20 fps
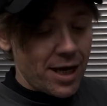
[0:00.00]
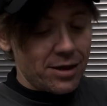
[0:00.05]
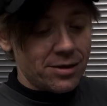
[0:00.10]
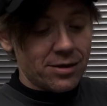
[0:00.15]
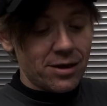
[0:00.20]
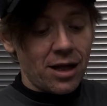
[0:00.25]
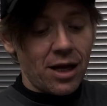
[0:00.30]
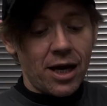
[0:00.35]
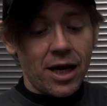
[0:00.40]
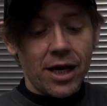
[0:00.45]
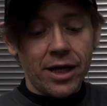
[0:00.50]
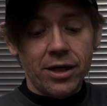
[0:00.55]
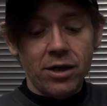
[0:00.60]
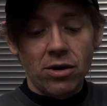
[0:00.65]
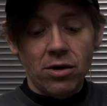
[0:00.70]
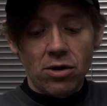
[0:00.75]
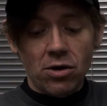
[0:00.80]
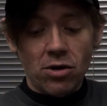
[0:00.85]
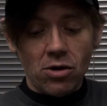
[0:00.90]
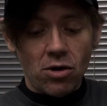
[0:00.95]
slide
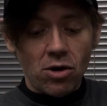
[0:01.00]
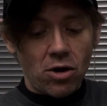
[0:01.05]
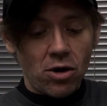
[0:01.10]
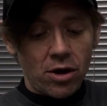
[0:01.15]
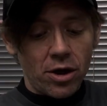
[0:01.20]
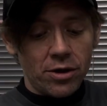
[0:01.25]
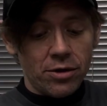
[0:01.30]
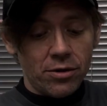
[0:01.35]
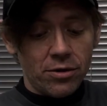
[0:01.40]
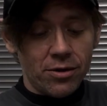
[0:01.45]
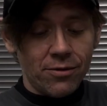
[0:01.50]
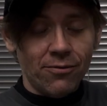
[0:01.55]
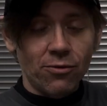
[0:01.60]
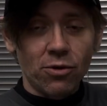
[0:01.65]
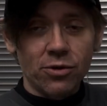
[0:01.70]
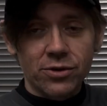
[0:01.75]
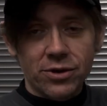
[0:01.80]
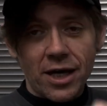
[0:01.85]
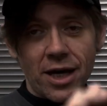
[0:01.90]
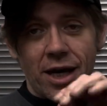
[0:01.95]
on the
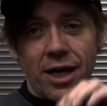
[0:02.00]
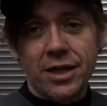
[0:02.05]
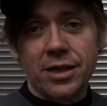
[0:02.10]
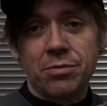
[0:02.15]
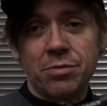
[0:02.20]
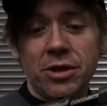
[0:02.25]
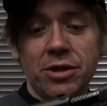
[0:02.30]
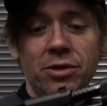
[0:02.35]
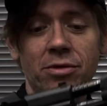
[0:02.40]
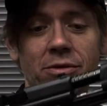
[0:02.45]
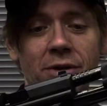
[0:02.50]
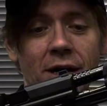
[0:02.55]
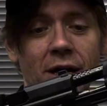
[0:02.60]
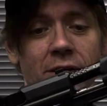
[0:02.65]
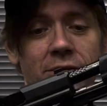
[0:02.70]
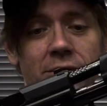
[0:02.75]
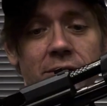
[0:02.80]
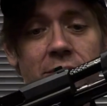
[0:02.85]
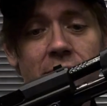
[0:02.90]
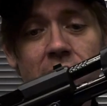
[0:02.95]
full-size
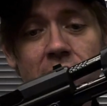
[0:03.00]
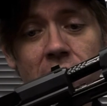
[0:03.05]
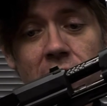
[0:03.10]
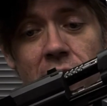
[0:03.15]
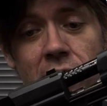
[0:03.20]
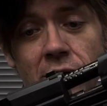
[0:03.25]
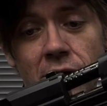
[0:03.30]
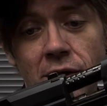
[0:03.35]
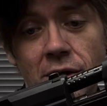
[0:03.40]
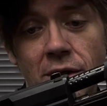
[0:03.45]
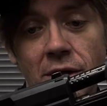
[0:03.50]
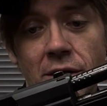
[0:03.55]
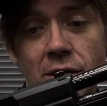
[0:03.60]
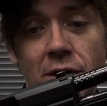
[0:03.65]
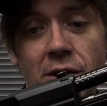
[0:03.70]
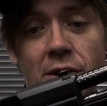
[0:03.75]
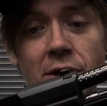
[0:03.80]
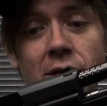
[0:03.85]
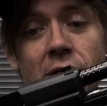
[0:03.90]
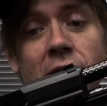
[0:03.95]
P2000
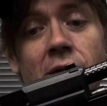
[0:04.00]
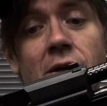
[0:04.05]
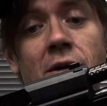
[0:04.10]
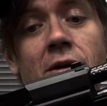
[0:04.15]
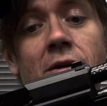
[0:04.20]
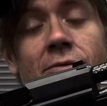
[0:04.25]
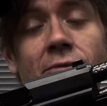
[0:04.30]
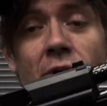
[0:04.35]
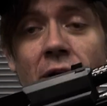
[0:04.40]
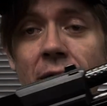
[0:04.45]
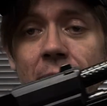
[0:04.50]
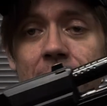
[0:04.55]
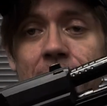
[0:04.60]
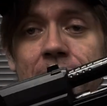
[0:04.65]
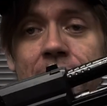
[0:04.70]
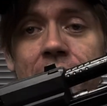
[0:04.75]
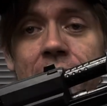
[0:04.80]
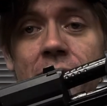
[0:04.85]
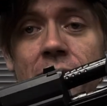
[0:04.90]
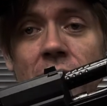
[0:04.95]
frame.
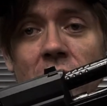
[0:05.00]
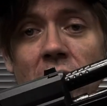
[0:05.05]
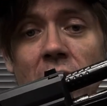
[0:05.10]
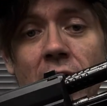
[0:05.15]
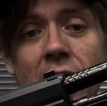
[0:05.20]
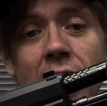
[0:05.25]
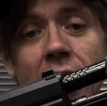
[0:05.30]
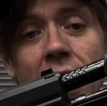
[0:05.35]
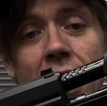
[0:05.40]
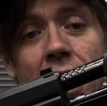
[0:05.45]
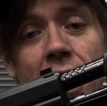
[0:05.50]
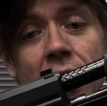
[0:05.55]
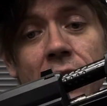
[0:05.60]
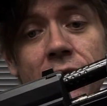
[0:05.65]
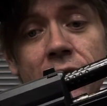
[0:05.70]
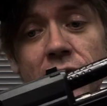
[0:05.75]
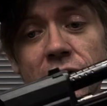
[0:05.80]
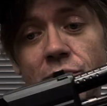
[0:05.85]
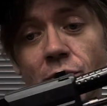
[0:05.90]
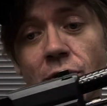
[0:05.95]
And
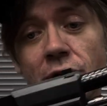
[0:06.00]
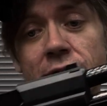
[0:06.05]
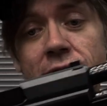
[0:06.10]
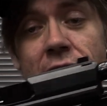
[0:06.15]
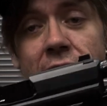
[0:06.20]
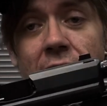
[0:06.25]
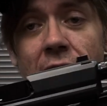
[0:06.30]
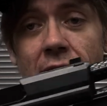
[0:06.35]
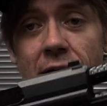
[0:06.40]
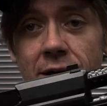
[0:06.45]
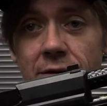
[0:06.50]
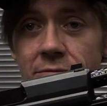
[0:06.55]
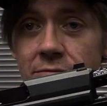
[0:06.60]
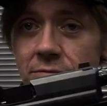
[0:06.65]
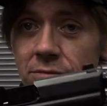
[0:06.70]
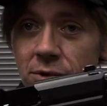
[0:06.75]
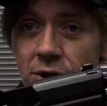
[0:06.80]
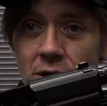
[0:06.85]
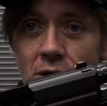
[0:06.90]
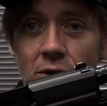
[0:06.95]
this one is, again,
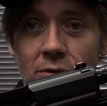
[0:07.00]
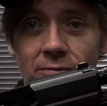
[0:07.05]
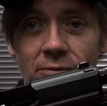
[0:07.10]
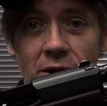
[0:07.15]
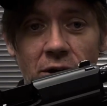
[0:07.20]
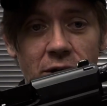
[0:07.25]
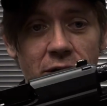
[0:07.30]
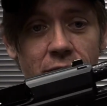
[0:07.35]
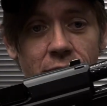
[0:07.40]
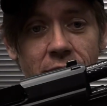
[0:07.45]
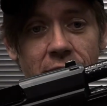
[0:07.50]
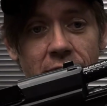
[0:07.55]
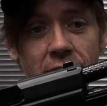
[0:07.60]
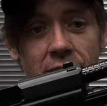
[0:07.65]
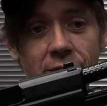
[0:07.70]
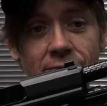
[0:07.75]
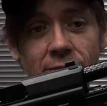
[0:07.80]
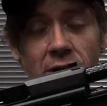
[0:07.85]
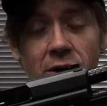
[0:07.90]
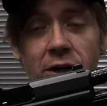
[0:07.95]
you know, very unique,
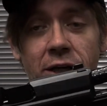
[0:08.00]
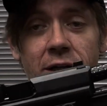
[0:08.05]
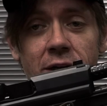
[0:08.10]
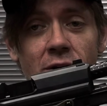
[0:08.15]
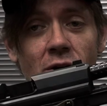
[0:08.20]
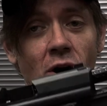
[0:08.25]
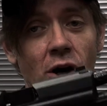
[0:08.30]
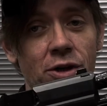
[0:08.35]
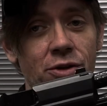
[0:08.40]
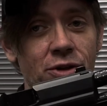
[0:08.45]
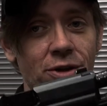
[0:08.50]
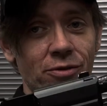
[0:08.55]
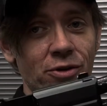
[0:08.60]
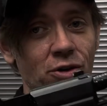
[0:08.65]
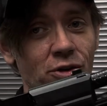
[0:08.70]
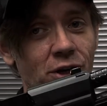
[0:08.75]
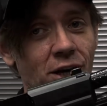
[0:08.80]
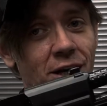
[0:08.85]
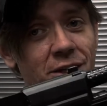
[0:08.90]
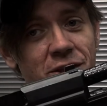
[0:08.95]
very non-trivial
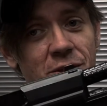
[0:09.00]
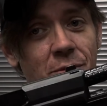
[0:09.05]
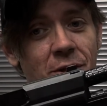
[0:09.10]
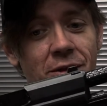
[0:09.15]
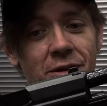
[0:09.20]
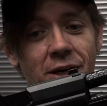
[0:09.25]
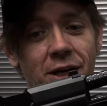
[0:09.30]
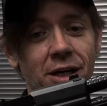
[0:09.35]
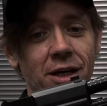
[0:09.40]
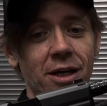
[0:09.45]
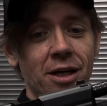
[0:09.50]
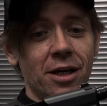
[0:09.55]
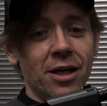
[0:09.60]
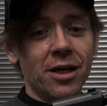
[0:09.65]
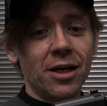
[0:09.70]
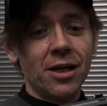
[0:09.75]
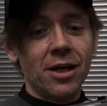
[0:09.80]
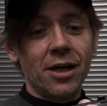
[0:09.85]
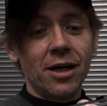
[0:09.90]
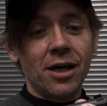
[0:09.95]
gunsmithing.
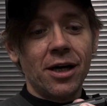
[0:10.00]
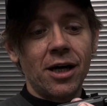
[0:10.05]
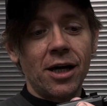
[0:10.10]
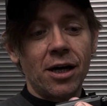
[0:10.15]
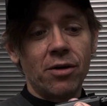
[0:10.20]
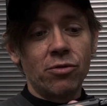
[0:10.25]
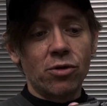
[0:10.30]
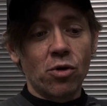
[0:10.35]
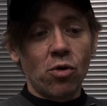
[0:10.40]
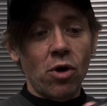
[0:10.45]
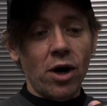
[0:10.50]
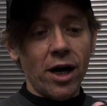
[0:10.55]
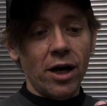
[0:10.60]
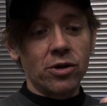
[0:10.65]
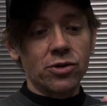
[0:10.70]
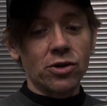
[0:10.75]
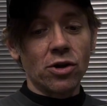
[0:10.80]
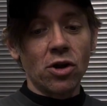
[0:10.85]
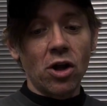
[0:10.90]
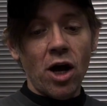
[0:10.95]

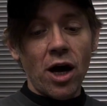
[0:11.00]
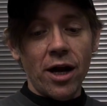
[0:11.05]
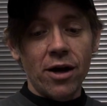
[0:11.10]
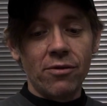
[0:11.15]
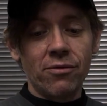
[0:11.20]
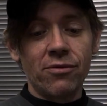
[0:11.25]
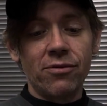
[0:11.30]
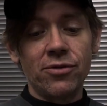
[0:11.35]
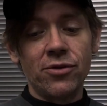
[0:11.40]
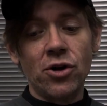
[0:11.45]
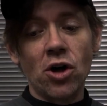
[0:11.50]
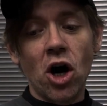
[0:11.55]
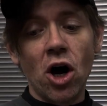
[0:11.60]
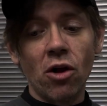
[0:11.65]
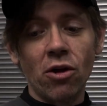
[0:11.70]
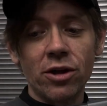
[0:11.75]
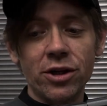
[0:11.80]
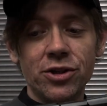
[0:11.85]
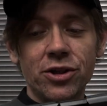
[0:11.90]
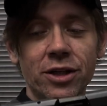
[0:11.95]
Requires a lot of
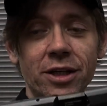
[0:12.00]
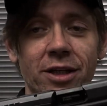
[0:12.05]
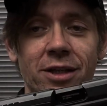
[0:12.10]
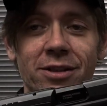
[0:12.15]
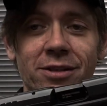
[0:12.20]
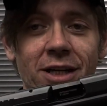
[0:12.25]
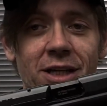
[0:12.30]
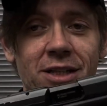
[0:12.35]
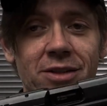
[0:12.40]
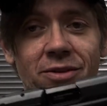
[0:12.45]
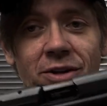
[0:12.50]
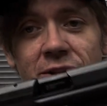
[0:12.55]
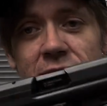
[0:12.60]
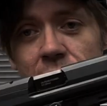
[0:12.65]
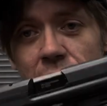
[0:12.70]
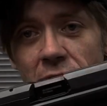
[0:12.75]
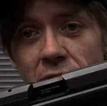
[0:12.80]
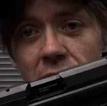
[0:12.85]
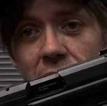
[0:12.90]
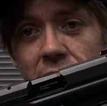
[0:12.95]
knowledge and extensive
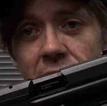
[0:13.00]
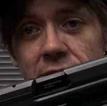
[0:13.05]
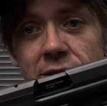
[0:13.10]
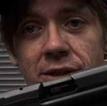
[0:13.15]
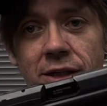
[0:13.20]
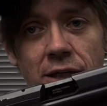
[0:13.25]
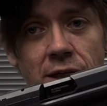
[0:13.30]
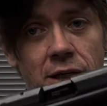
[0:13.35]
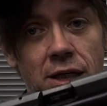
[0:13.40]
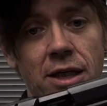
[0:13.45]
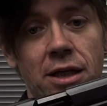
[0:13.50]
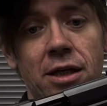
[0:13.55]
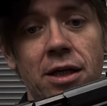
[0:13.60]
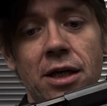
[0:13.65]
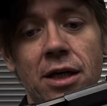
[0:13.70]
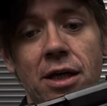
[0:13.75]
experience in